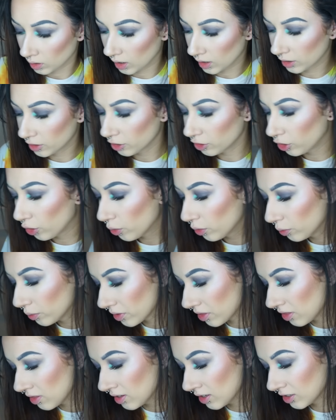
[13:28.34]
I could go in
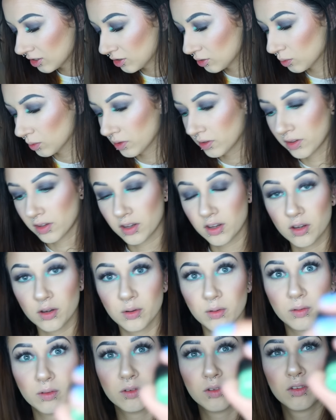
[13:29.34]
with this one
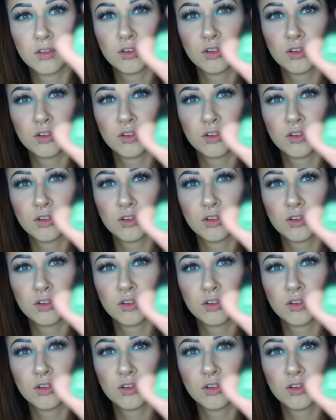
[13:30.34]
though.